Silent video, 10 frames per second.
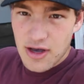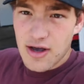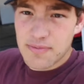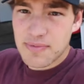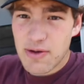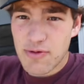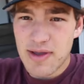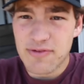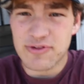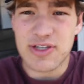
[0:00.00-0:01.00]
um, they were
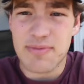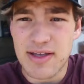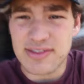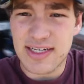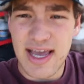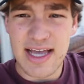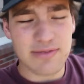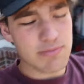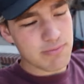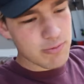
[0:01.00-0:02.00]
made for something else and I
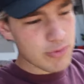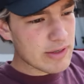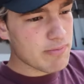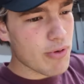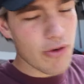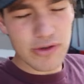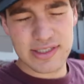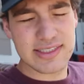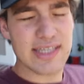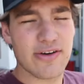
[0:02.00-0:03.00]
had to rebore
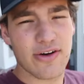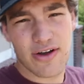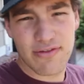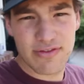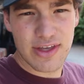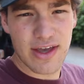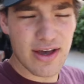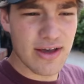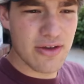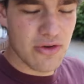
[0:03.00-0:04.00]
the center of the
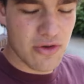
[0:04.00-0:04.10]
uh,